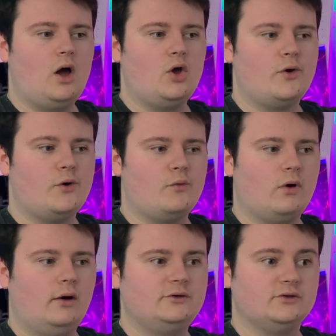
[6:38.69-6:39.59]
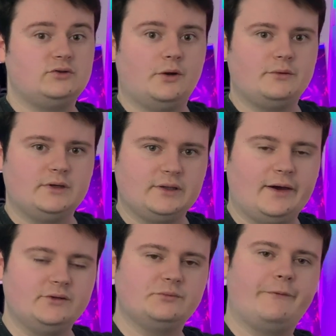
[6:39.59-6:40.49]
who just don't
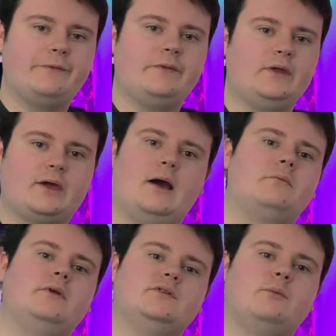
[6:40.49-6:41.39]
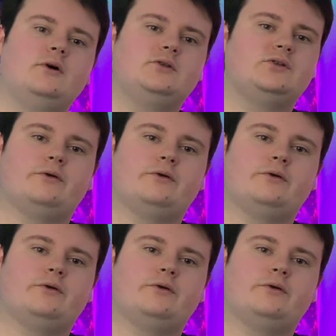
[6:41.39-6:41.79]
engage with the account as much.